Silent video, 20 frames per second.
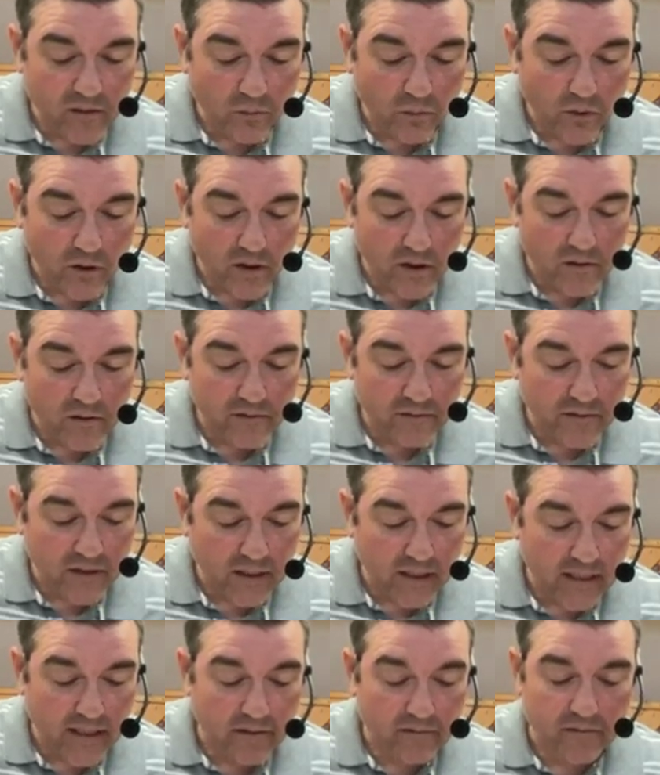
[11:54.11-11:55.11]
the water of
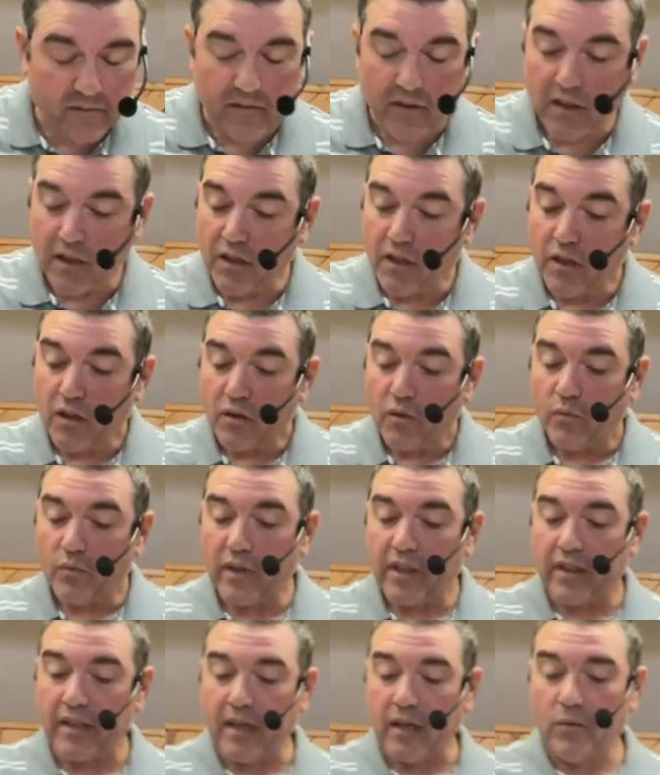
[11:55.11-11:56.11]
life
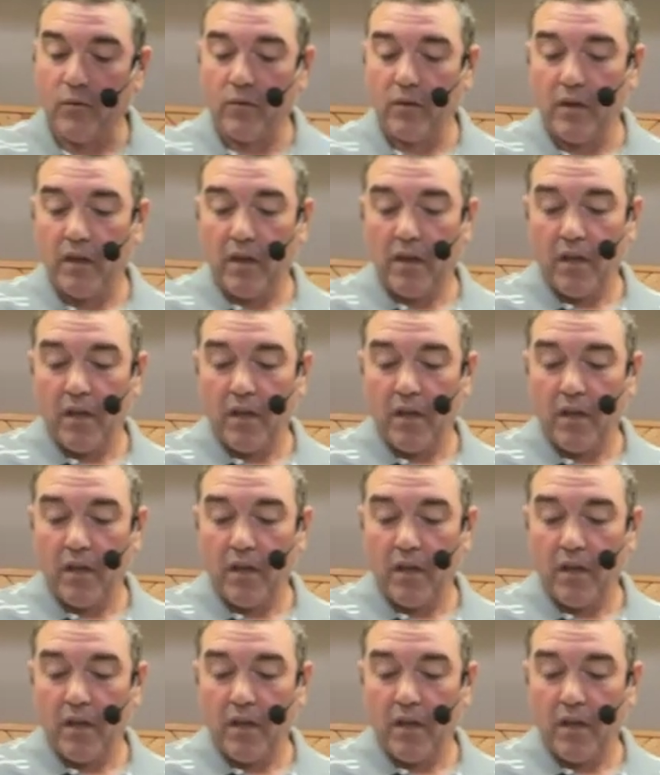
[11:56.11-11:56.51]
without